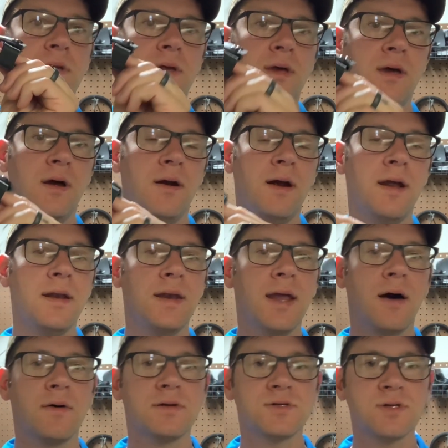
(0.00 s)
All right,
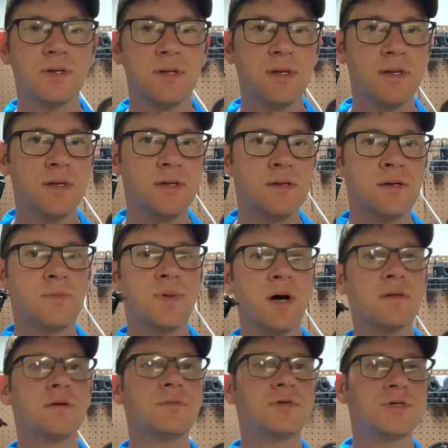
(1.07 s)
now your belt
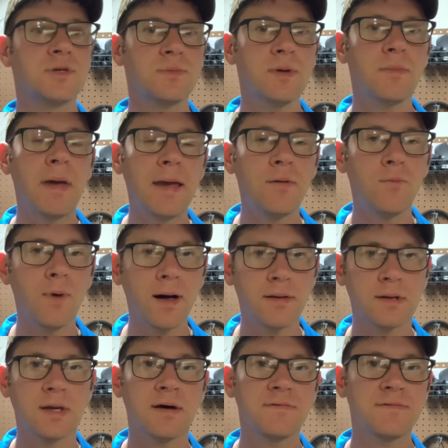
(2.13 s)
loops should be made well
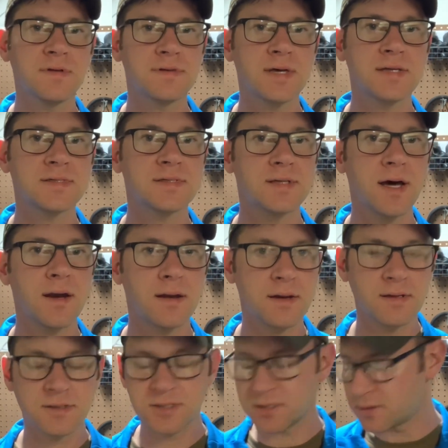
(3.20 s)
enough that that's not an
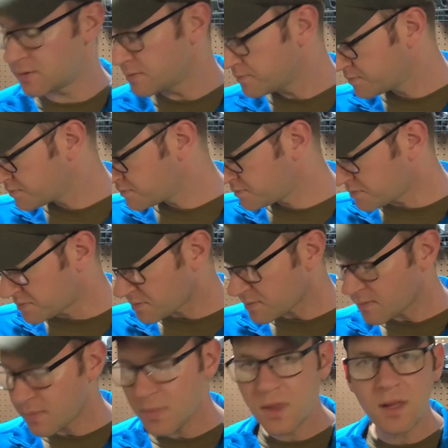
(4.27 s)
issue,
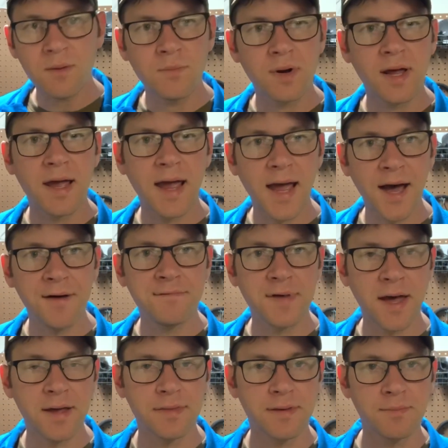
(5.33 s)
but I have
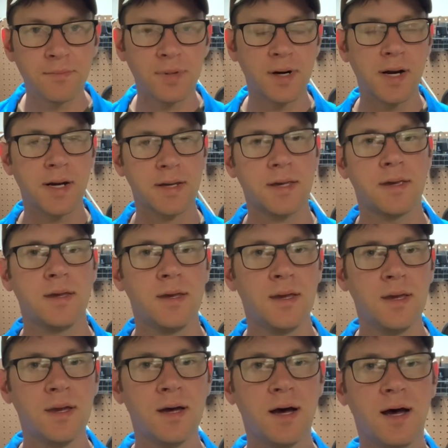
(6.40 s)
had them break
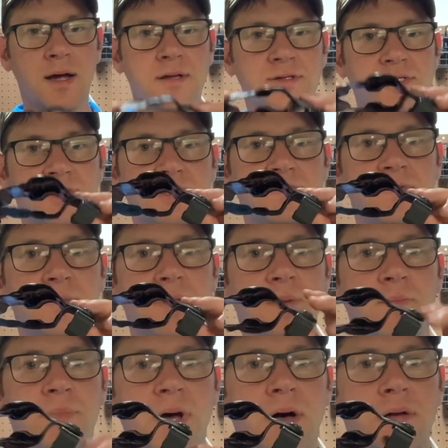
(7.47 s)
just from the
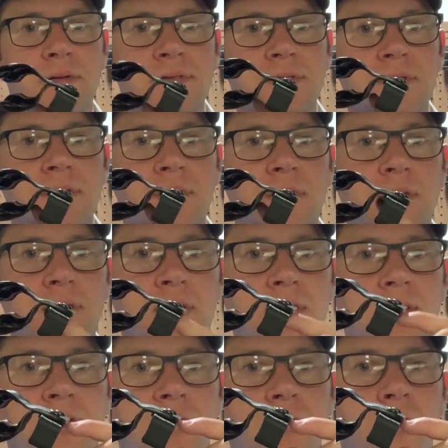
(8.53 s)
belt
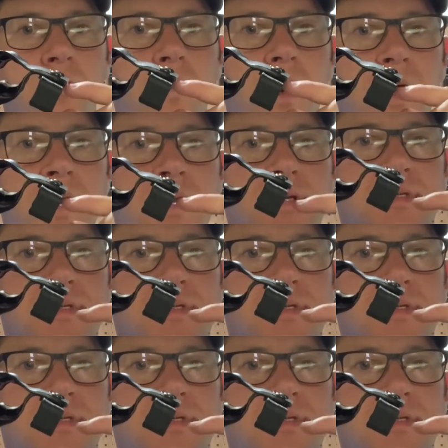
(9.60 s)
wanting to